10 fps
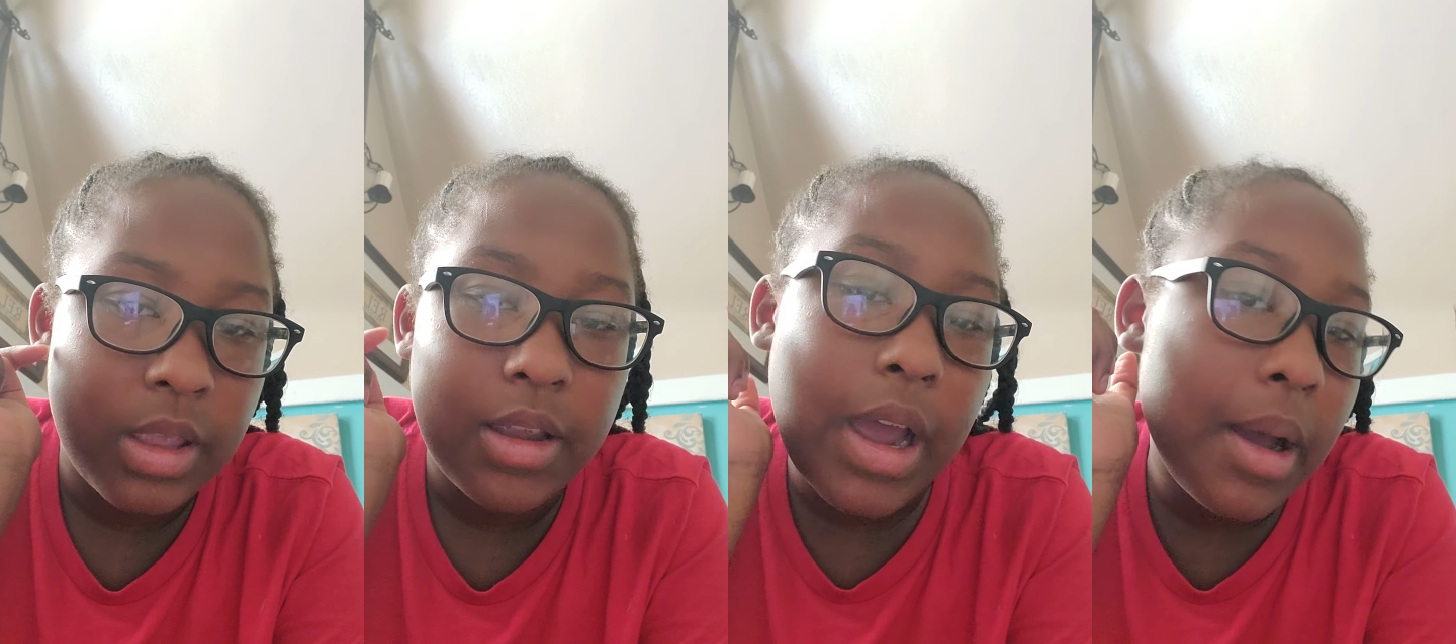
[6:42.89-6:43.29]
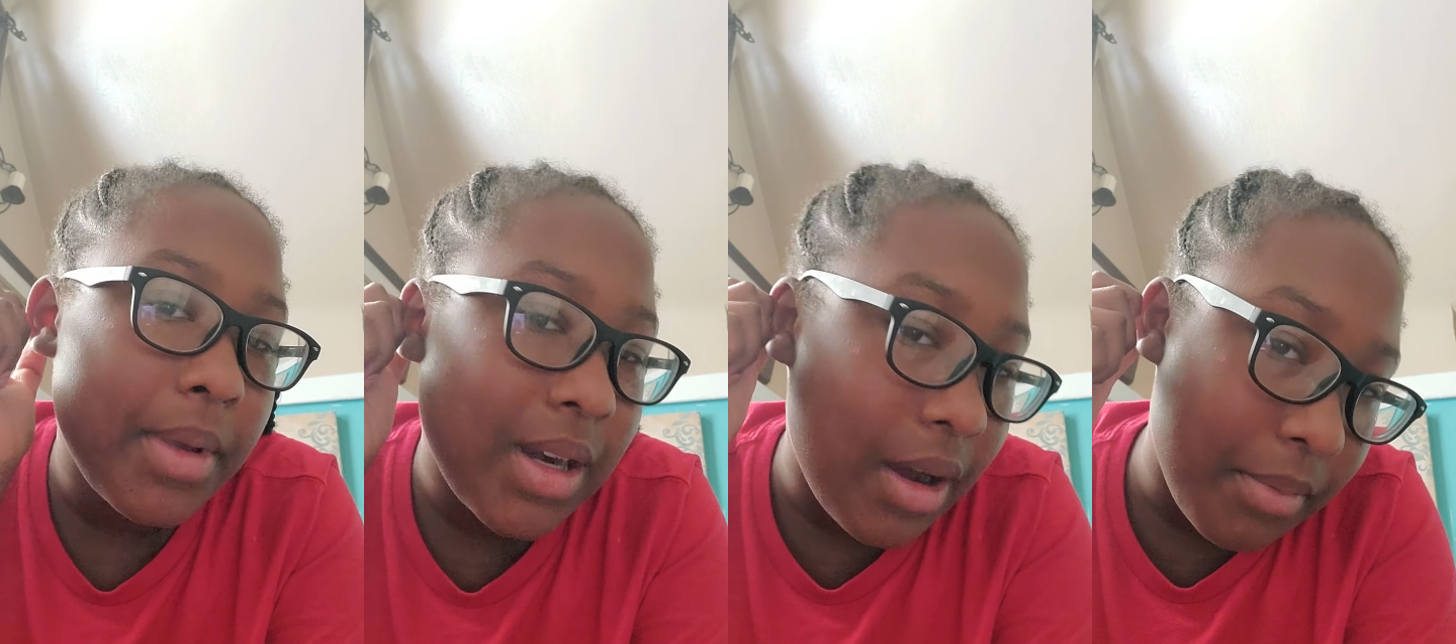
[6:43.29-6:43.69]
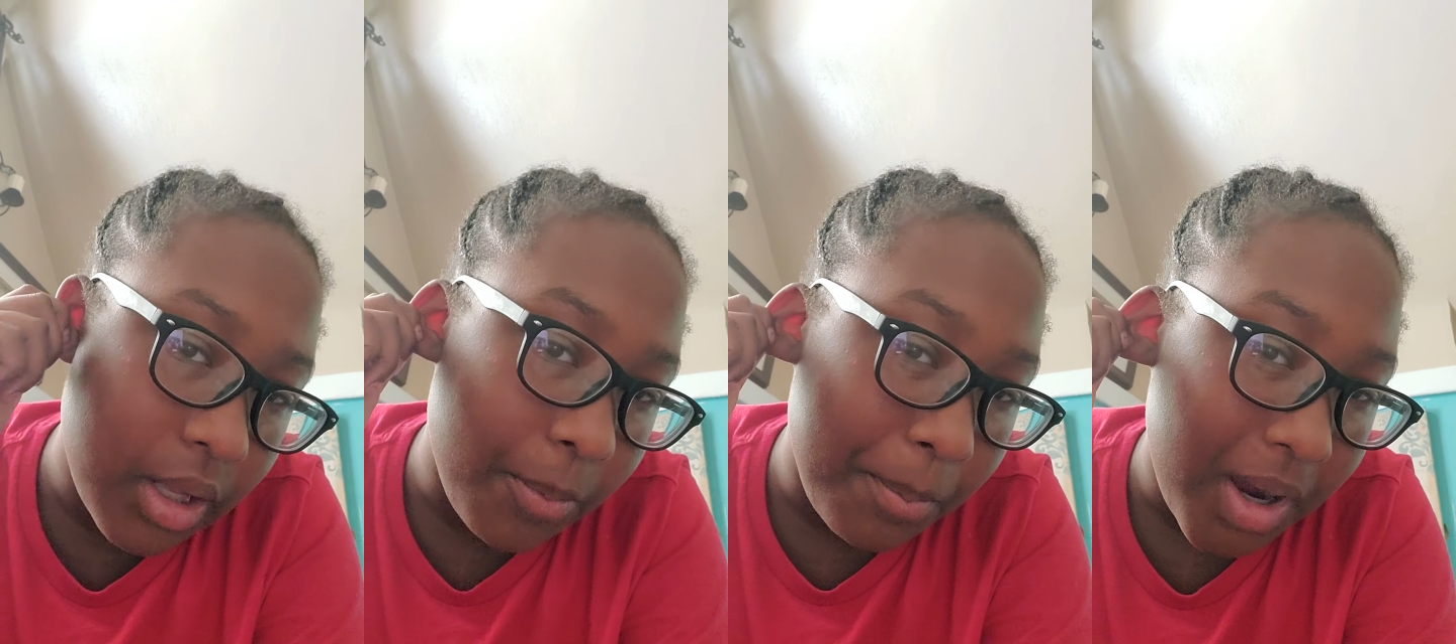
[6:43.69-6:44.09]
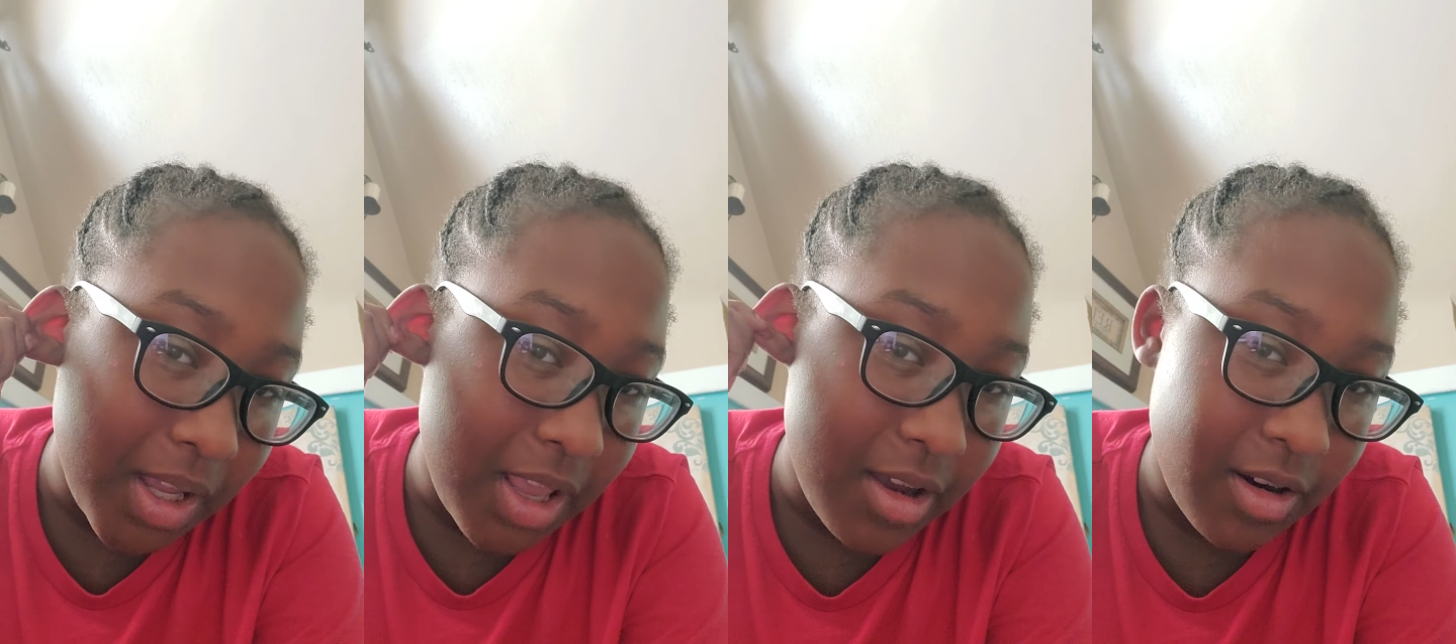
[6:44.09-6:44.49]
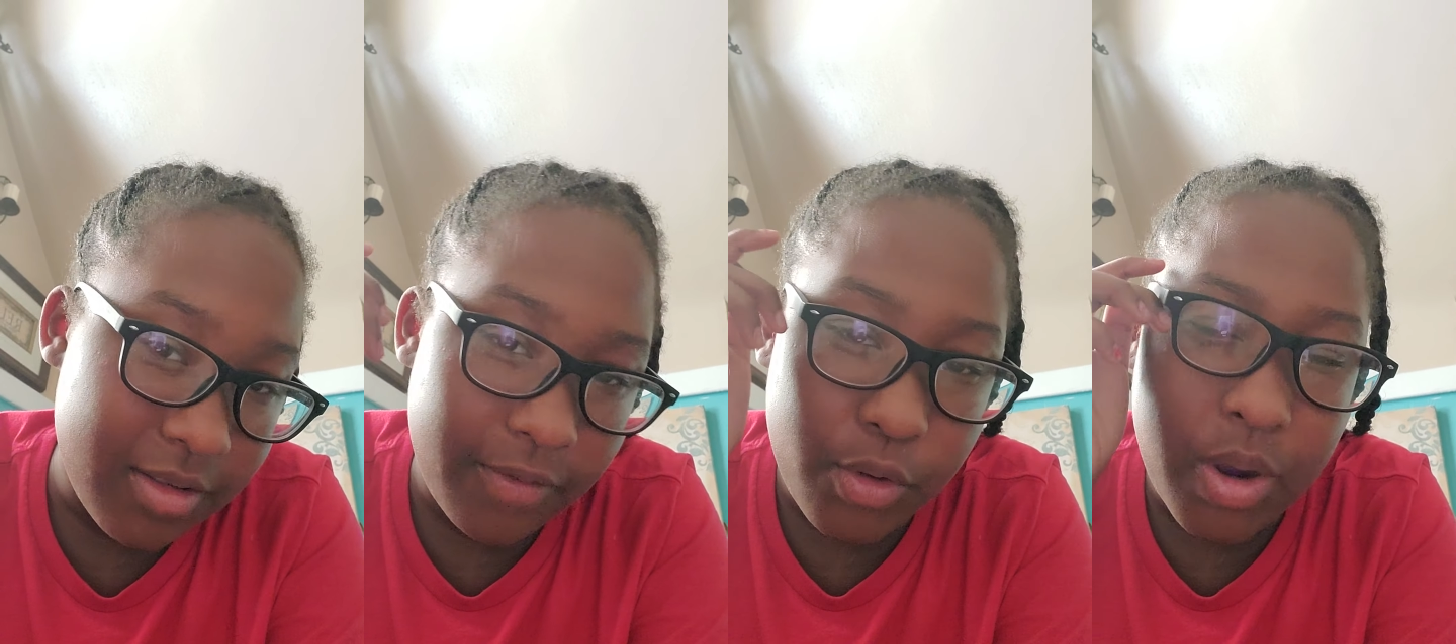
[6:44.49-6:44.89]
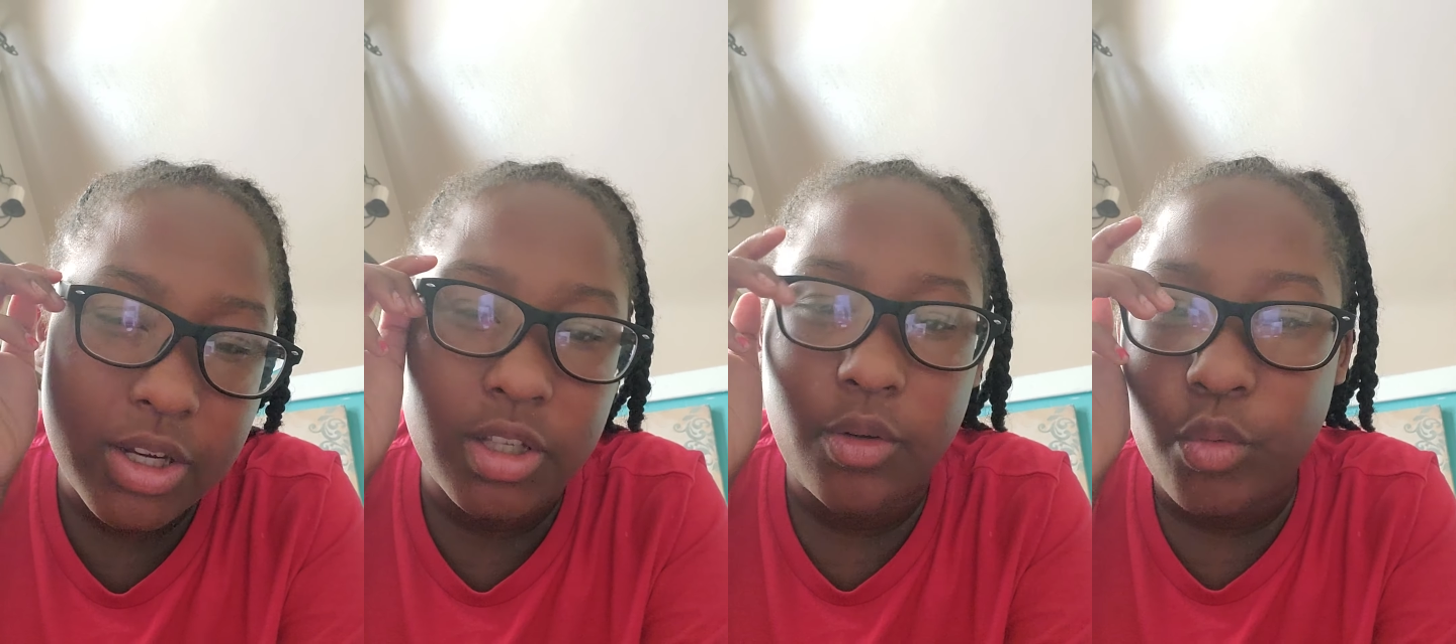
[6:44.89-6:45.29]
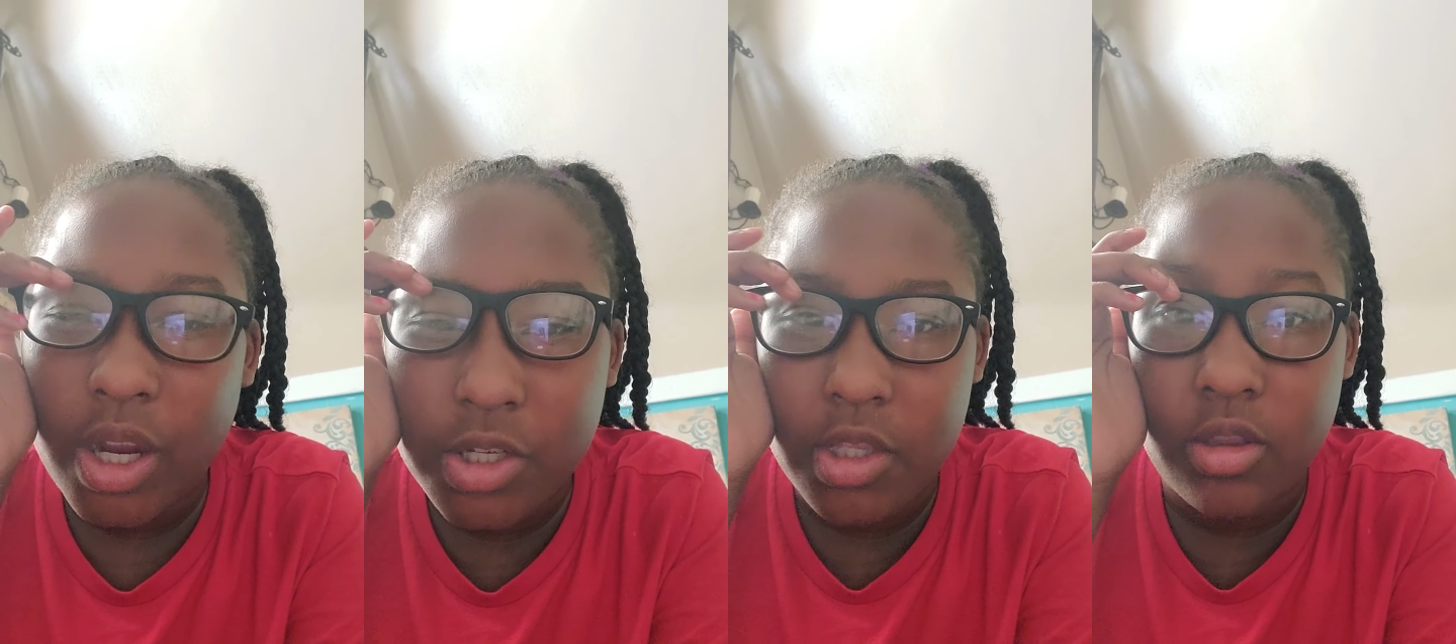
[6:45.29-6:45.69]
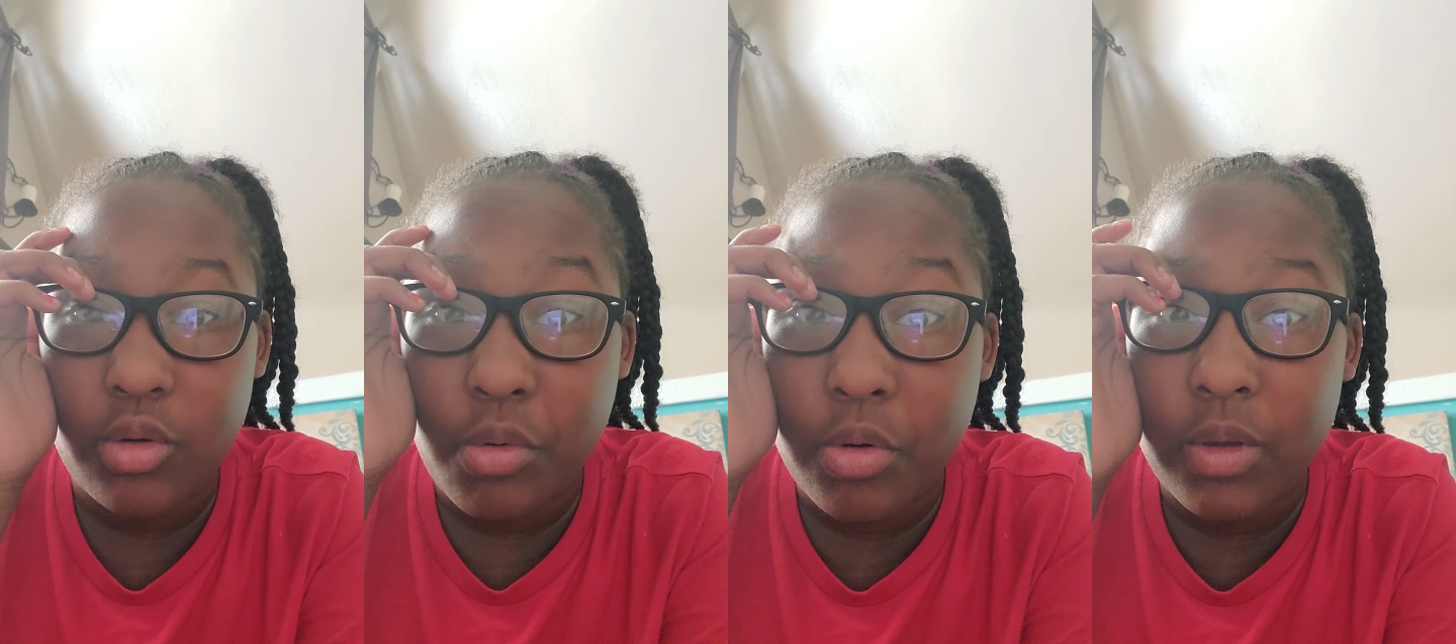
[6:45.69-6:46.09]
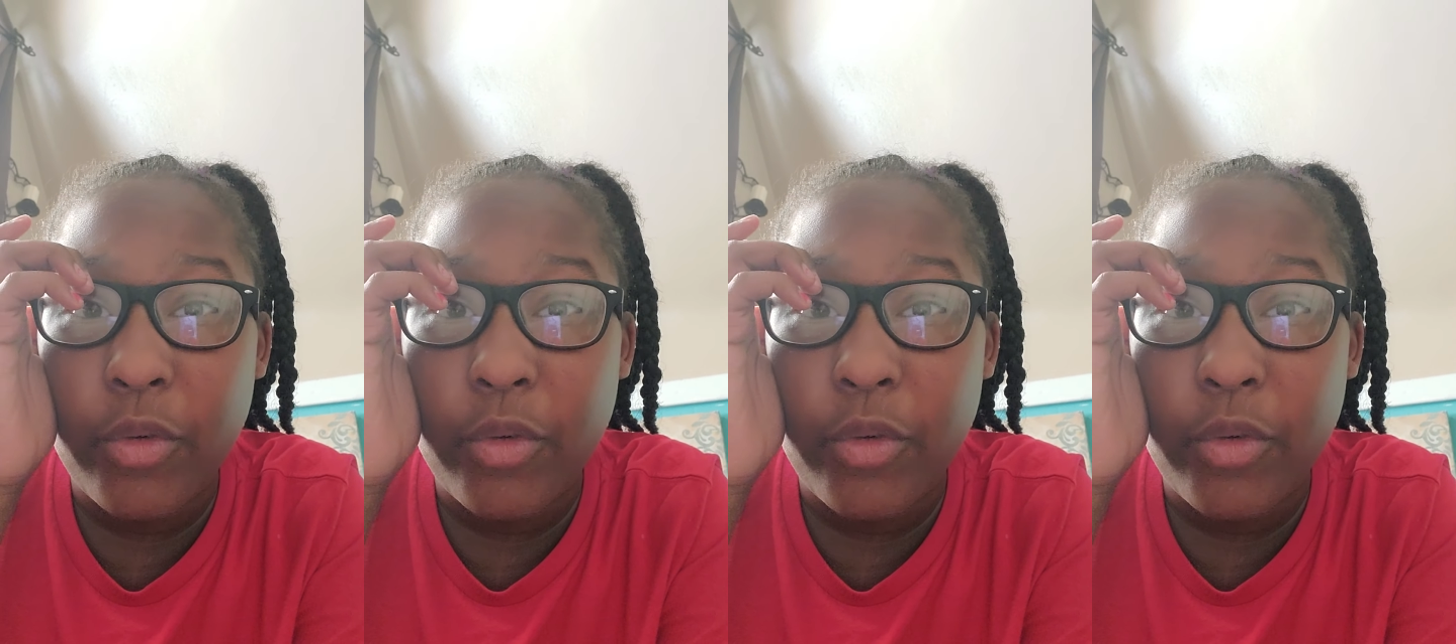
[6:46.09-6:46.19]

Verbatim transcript: Comment down below monkey ears if you actually watched through the